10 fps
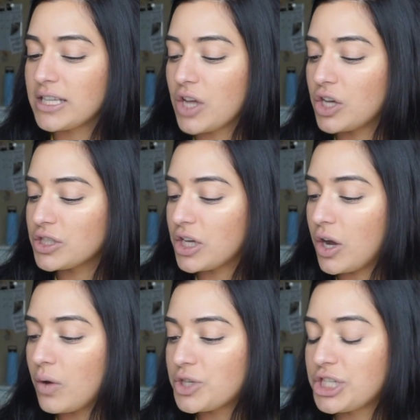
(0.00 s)
is
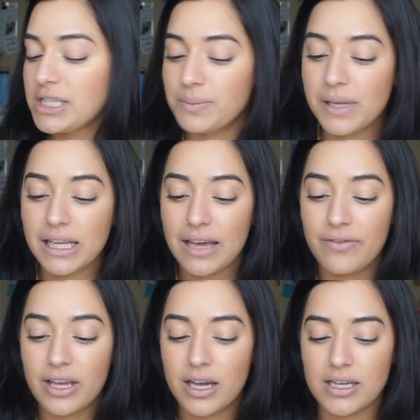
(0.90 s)
also, she's been
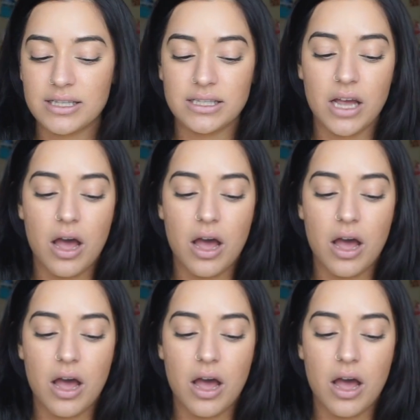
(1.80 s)
giving us